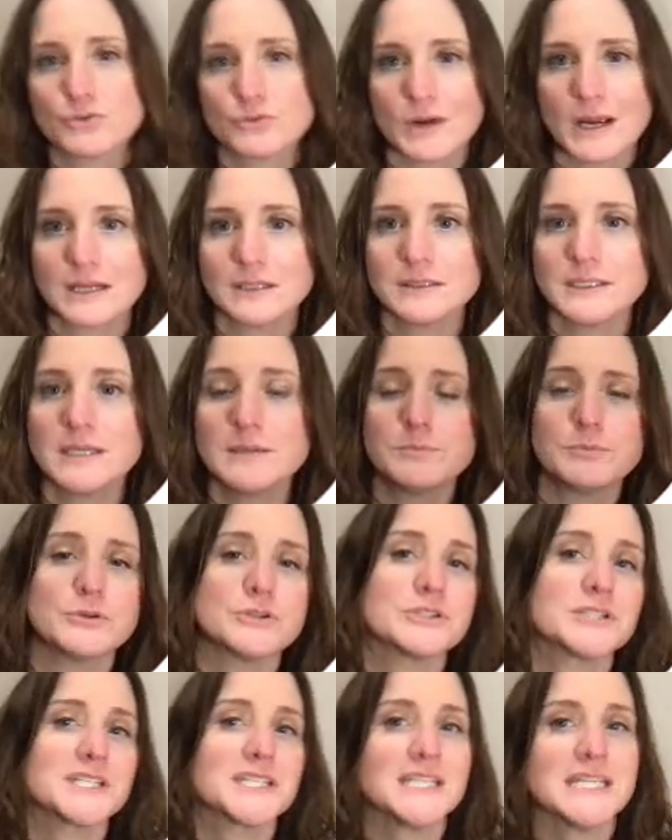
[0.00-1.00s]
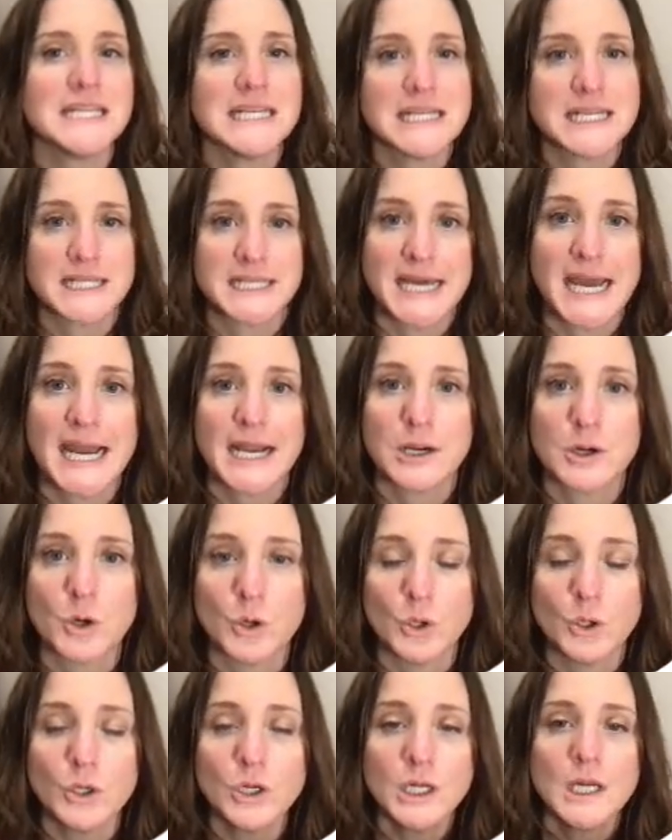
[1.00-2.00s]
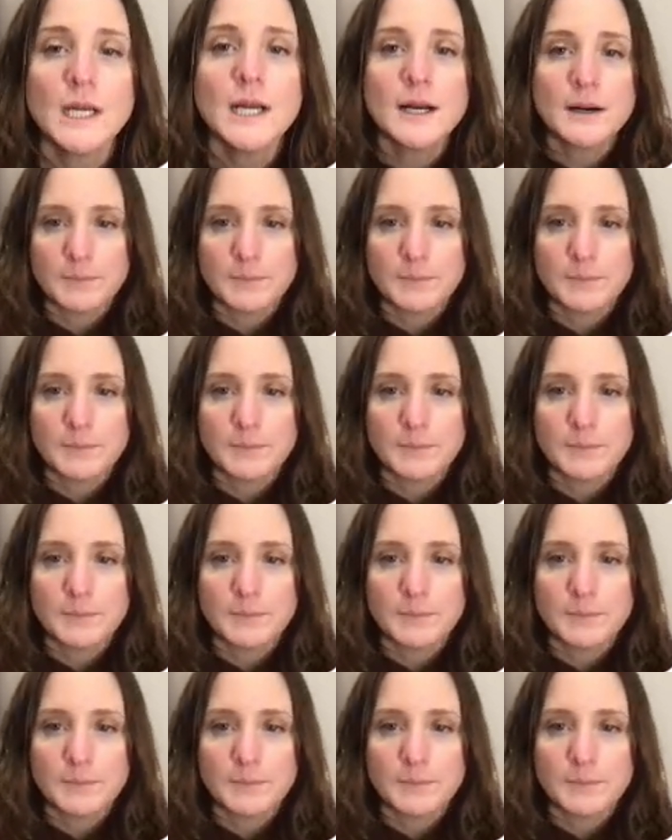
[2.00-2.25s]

directly precede that goal